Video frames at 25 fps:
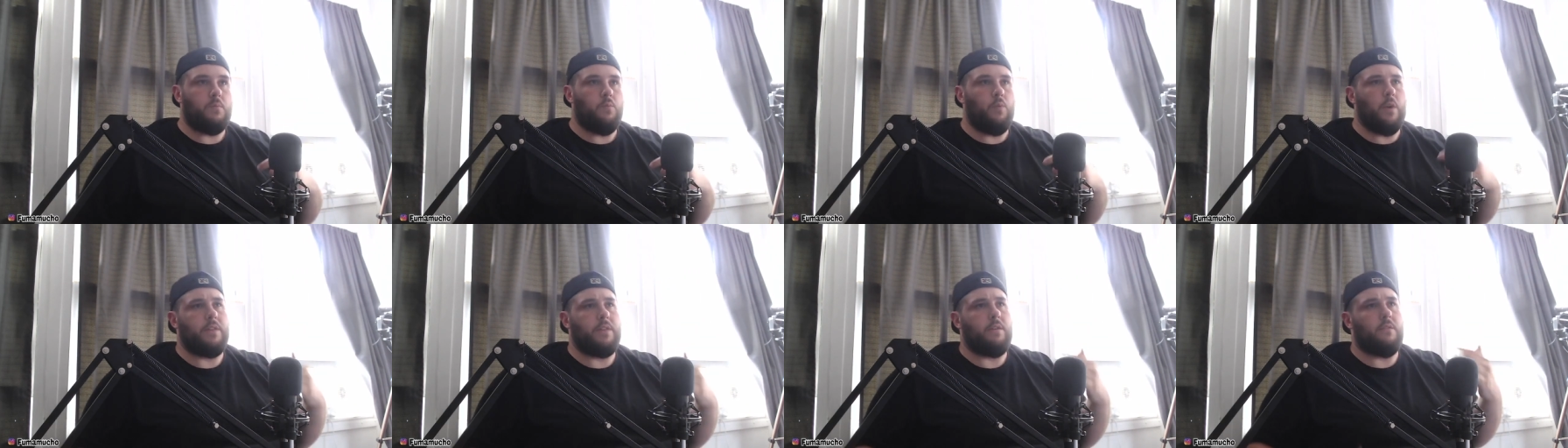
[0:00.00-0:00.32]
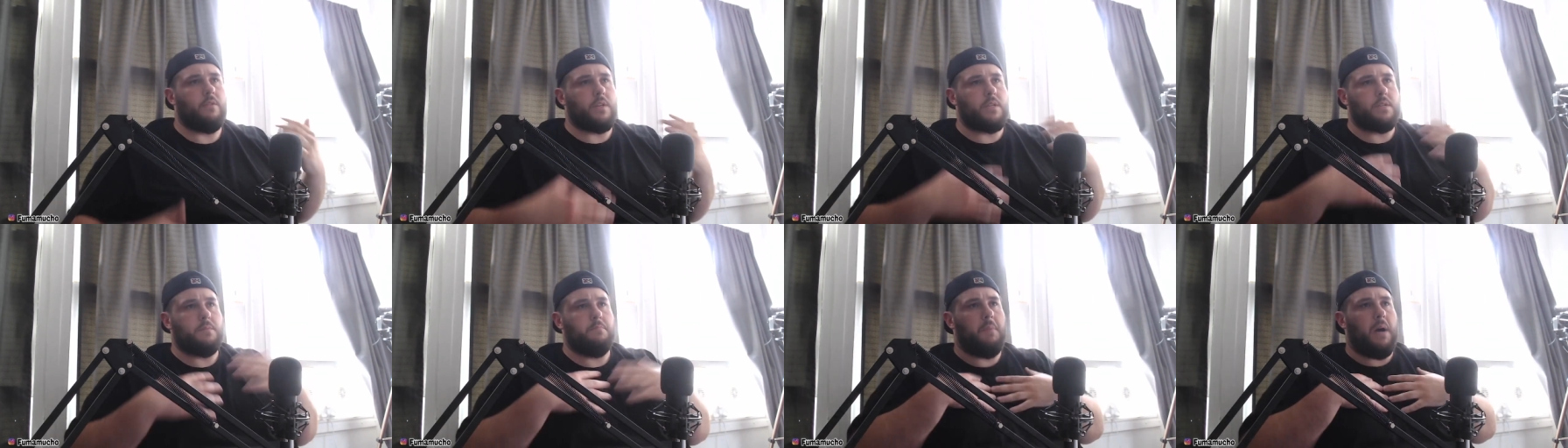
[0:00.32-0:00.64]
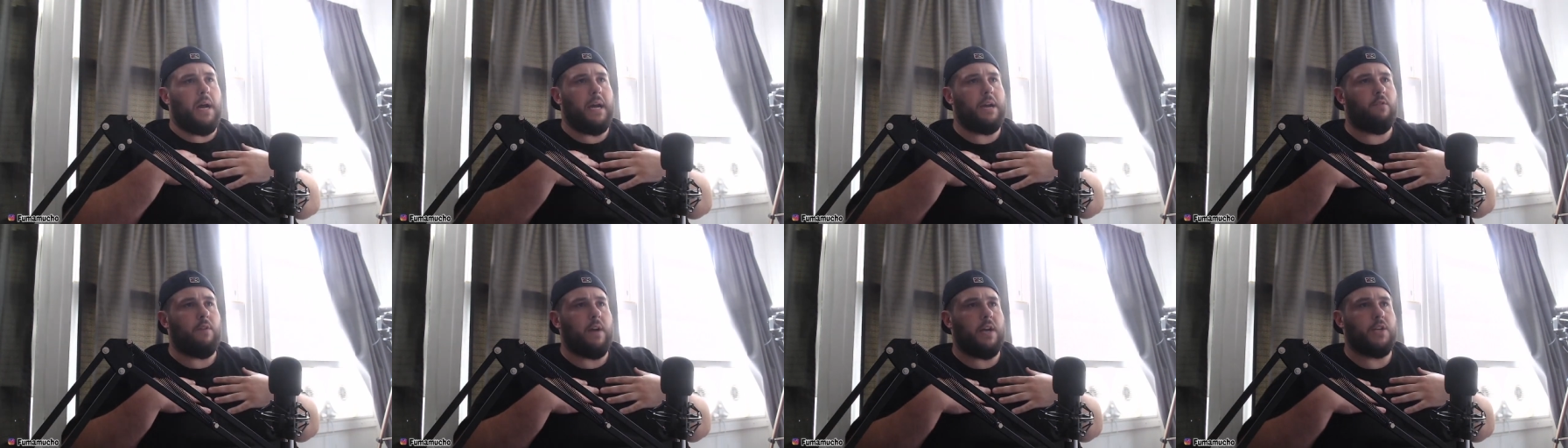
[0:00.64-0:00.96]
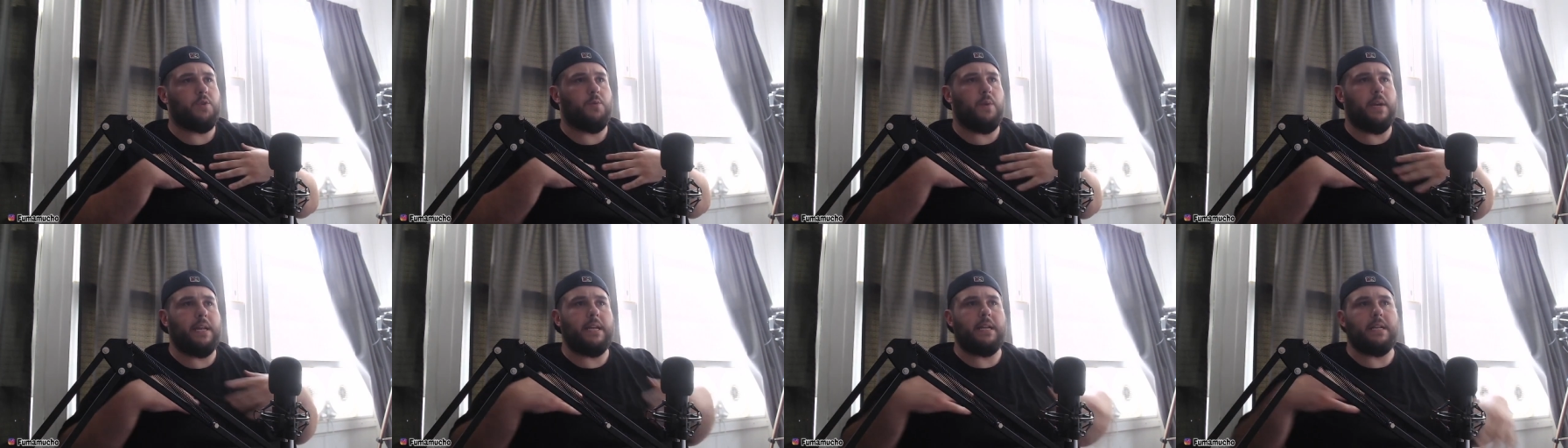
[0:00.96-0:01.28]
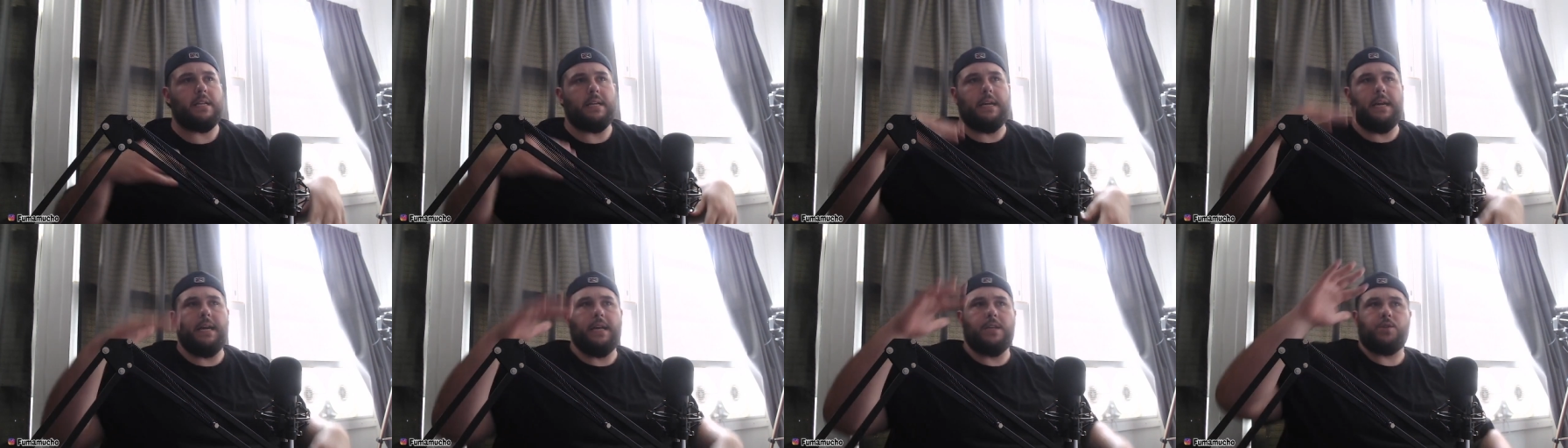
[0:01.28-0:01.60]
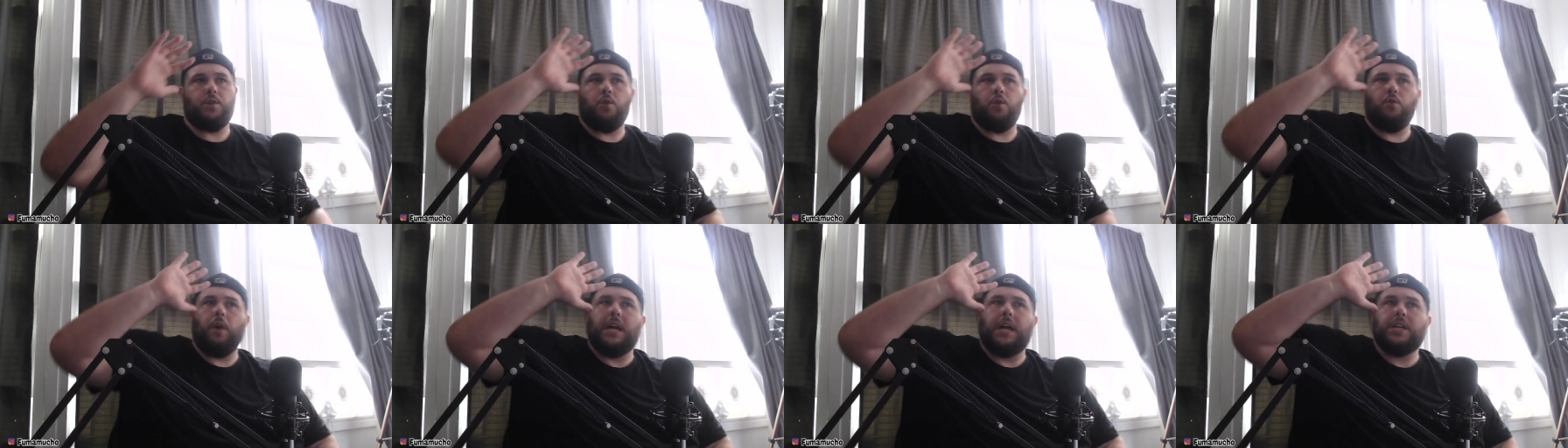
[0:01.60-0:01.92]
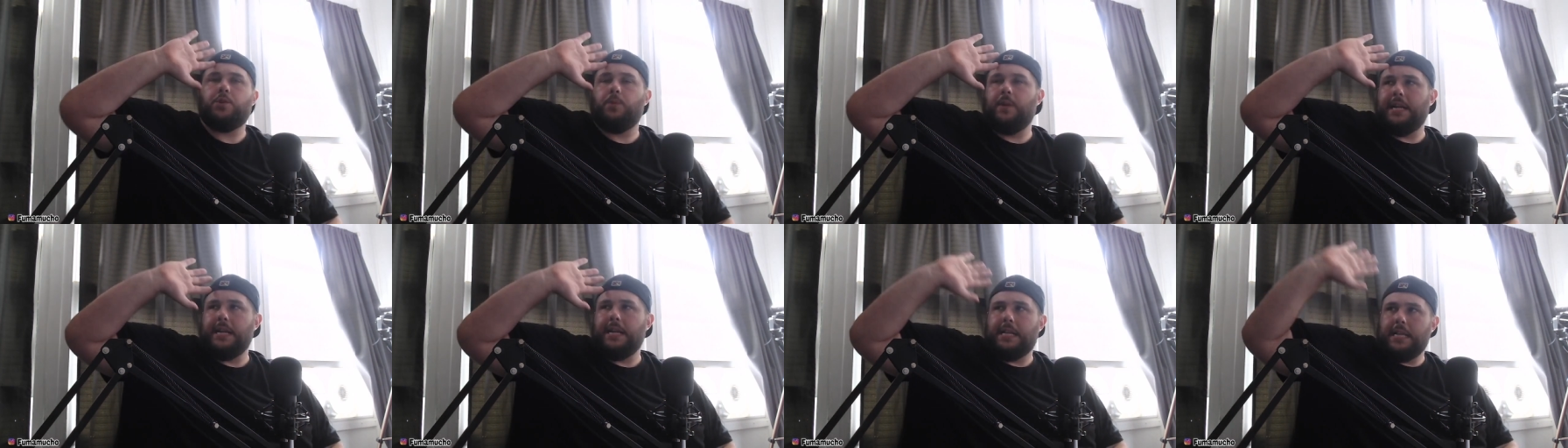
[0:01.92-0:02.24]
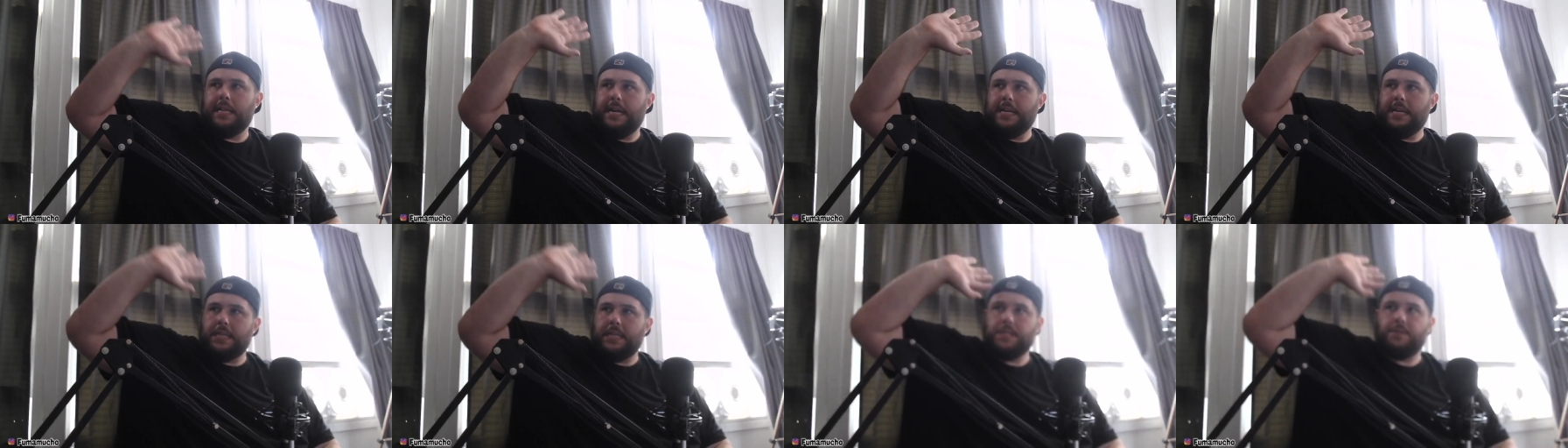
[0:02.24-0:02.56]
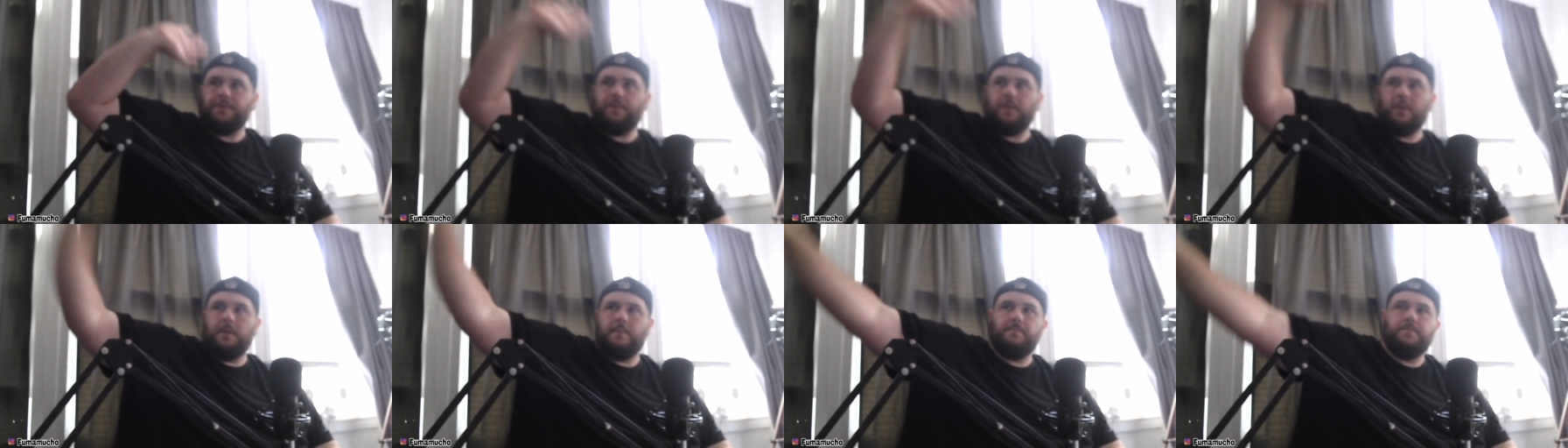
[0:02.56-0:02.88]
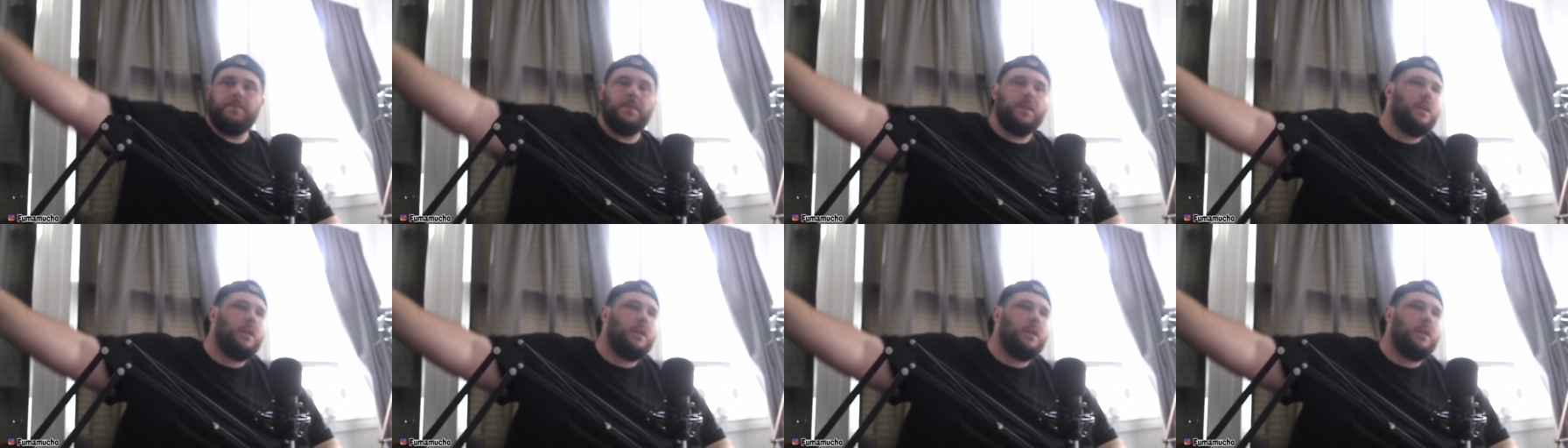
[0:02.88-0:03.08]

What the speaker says: whether it's my graduating class or graduating classes from,